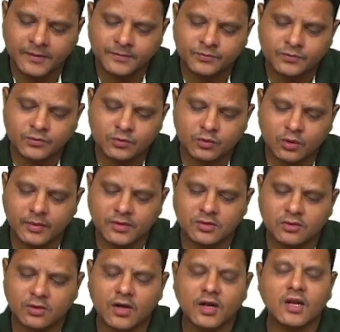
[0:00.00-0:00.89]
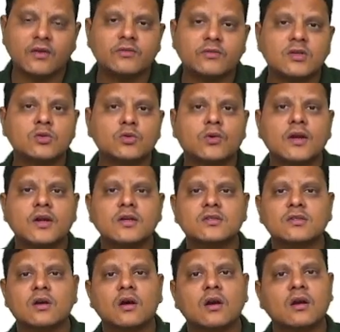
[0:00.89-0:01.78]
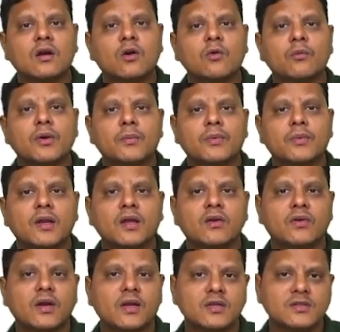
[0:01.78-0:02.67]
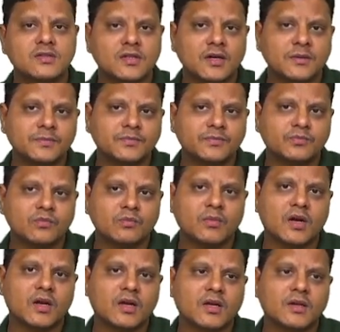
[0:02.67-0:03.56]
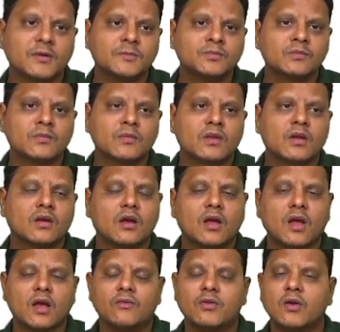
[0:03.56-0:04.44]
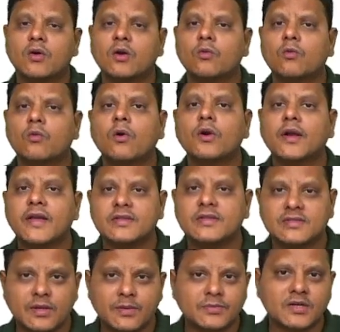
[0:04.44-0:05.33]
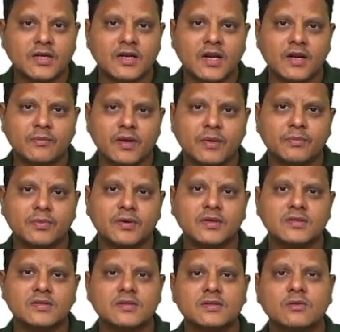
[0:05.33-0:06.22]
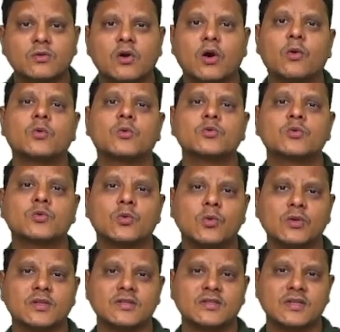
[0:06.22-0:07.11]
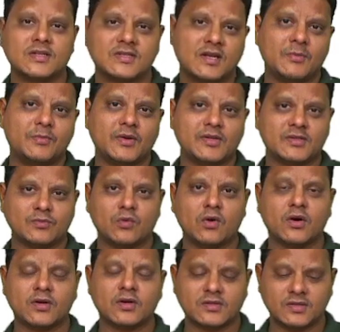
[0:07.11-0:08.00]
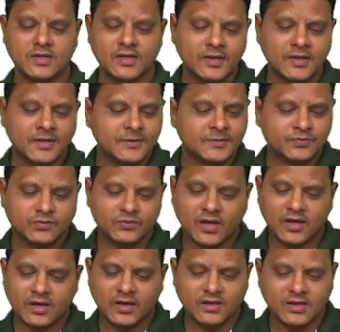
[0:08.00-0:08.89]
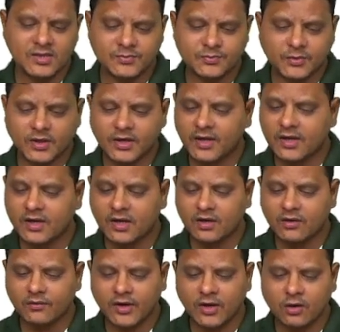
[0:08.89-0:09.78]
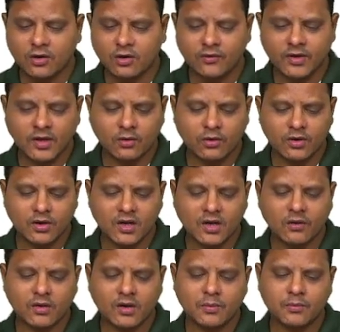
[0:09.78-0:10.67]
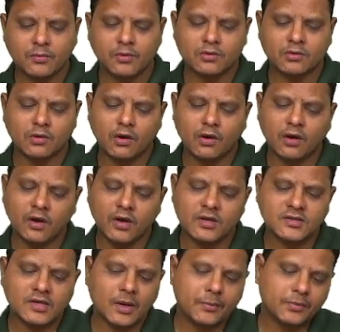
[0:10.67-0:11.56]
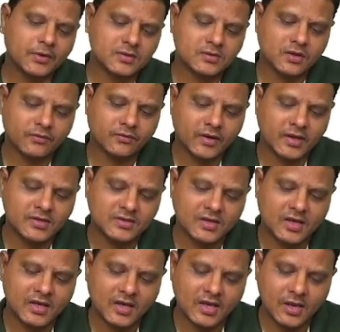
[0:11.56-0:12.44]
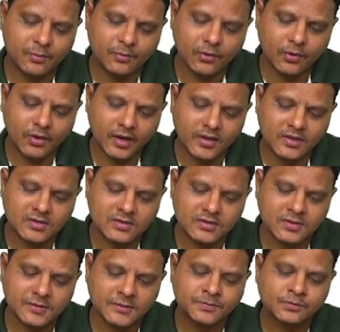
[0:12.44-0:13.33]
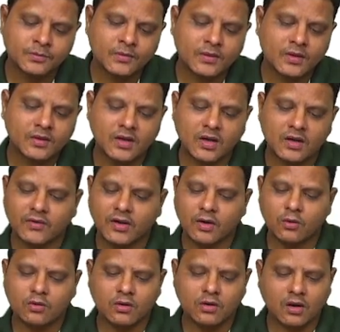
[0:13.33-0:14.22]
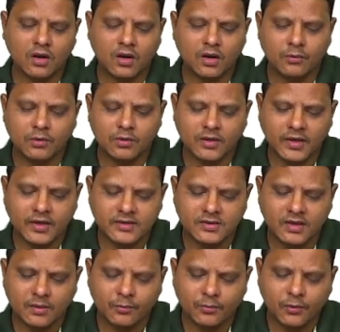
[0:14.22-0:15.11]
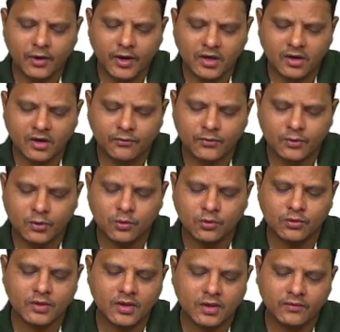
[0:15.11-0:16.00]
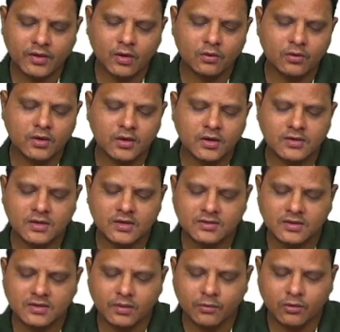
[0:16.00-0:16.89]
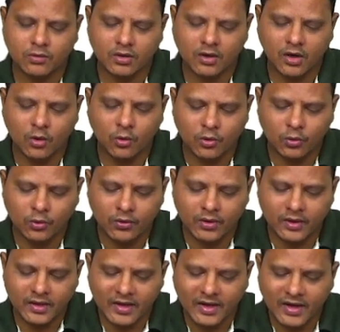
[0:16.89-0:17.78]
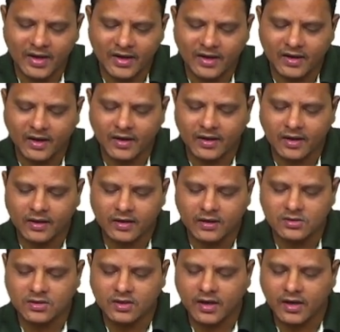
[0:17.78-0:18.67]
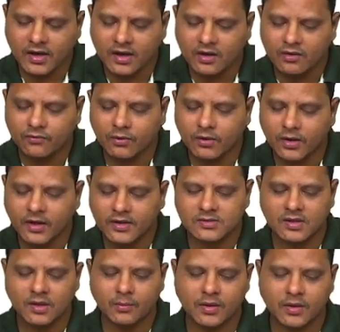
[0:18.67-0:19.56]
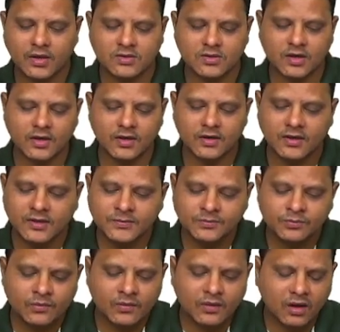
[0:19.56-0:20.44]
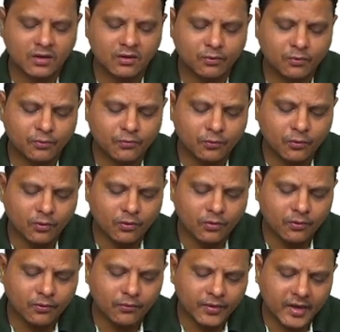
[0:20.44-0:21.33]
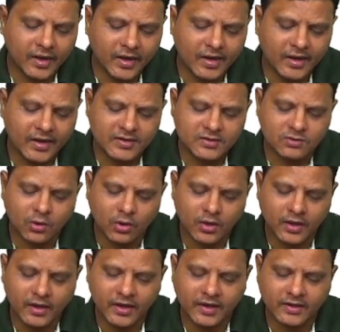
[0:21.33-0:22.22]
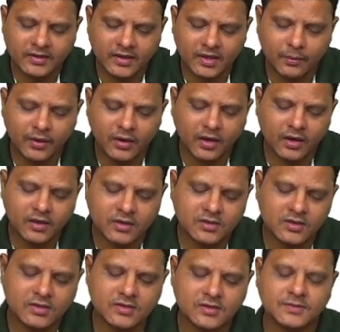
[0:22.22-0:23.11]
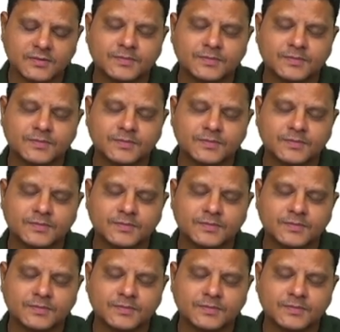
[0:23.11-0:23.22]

So majority of the students are now preparing for exam, but everyone want exemption in papers. So how to score the 60 plus marks? Then in this particular video we are going to cover about the all chapters of ICA key points. Then we are going to talk about the exam point of view. Then we are going to discuss about how to read and understand for examination and various auditing terminologies.